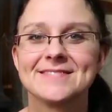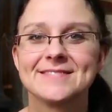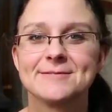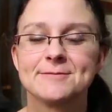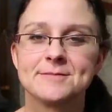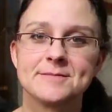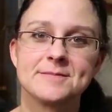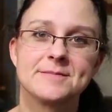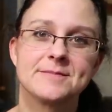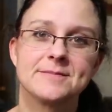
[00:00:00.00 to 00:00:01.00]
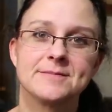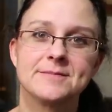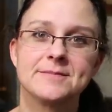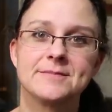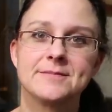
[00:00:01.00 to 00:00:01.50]

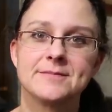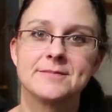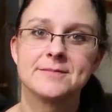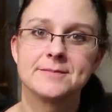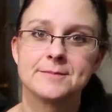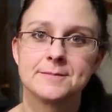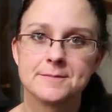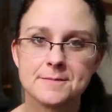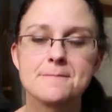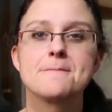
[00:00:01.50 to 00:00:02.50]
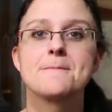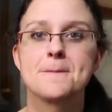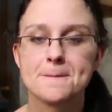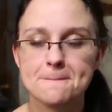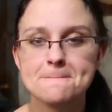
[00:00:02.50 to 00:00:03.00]

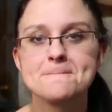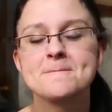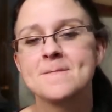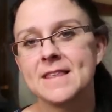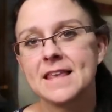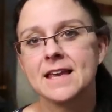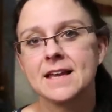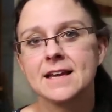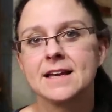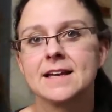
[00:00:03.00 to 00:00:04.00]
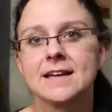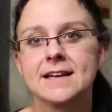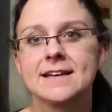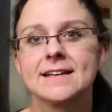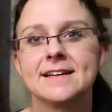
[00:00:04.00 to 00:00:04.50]

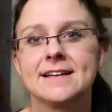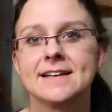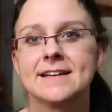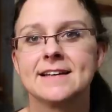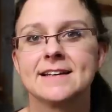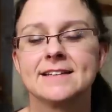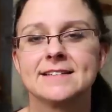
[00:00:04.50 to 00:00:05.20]
This person isn't speaking.